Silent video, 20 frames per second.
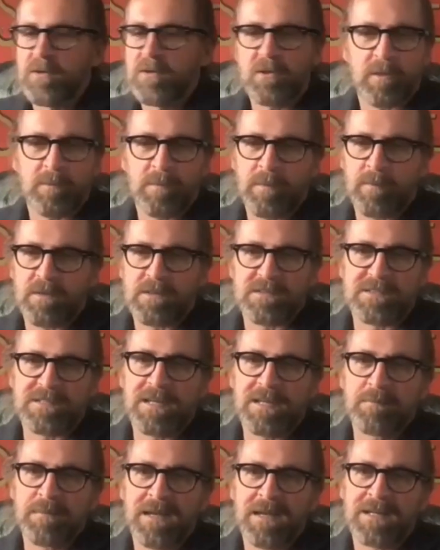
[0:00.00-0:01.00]
you can remember
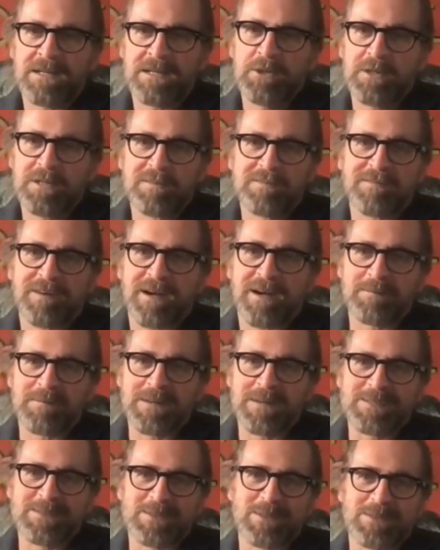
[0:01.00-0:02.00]
Zenman, you can find
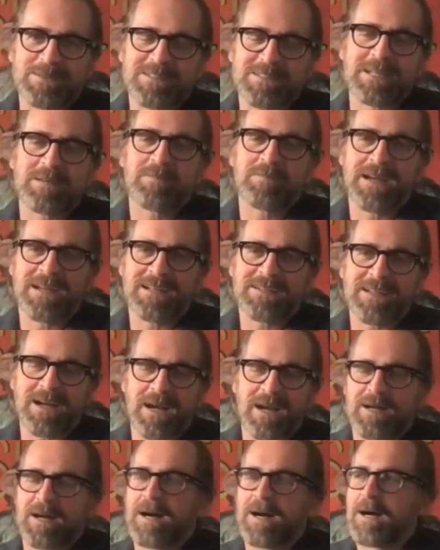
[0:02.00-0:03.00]
me. So
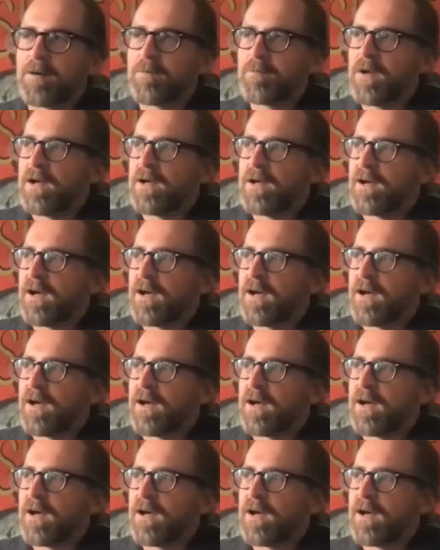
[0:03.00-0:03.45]
zenman.com.